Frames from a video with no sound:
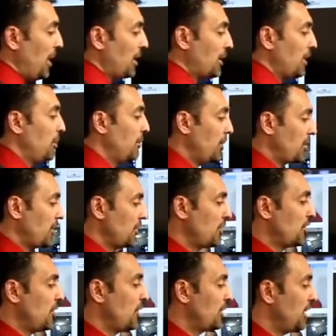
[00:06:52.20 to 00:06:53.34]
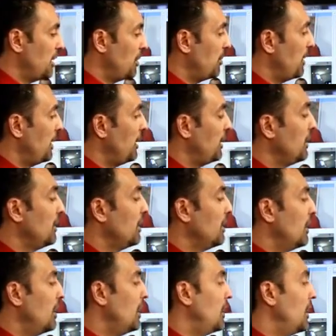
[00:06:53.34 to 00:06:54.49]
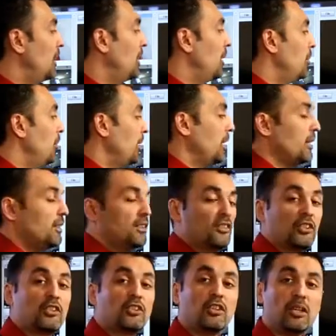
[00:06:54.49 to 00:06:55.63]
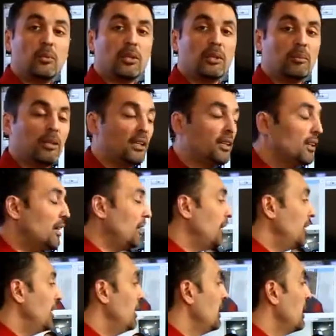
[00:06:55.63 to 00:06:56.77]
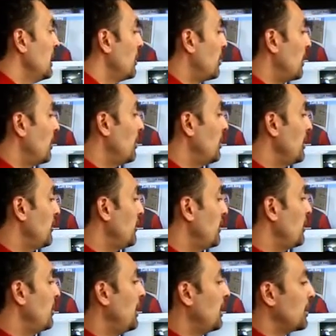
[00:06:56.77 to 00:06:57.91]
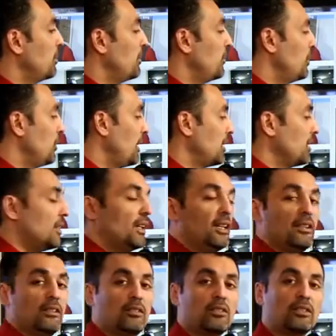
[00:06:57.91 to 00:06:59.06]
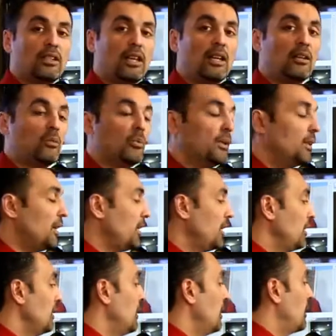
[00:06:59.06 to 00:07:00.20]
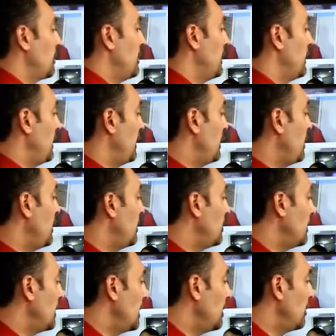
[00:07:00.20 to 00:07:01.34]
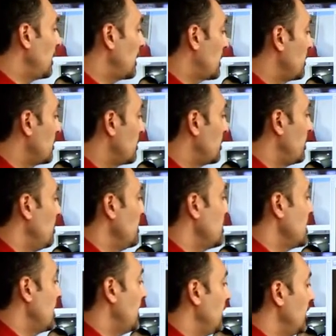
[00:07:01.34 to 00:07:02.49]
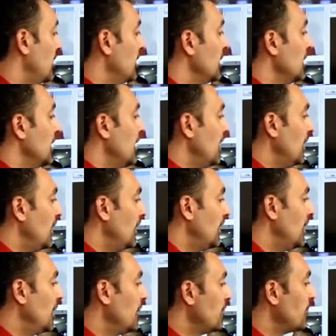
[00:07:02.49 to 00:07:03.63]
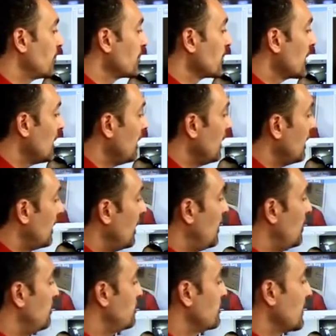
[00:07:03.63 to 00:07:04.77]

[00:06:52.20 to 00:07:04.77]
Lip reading: Malcolm, because he's logged in, may disagree with me, and probably Malcolm, if you annotate on there with a pen, there you go. Malcolm's probably saying there you go.